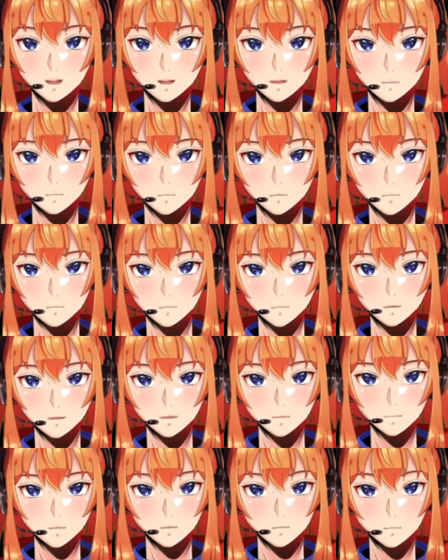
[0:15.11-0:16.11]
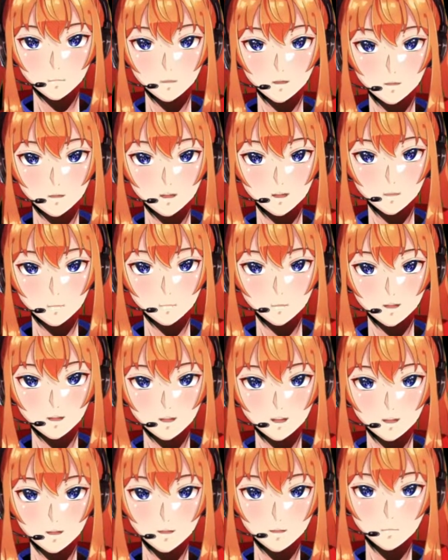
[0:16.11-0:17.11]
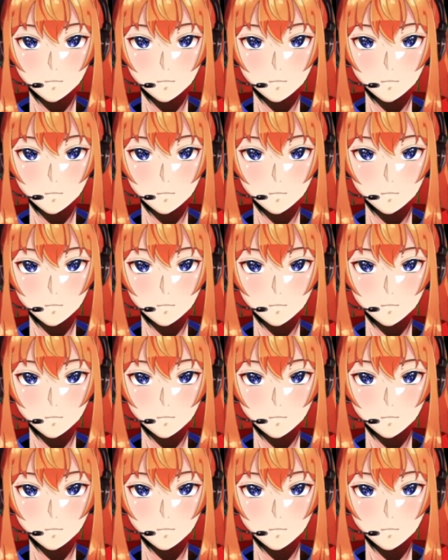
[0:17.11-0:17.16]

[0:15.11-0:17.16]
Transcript: The most recent Pokemon games tend to be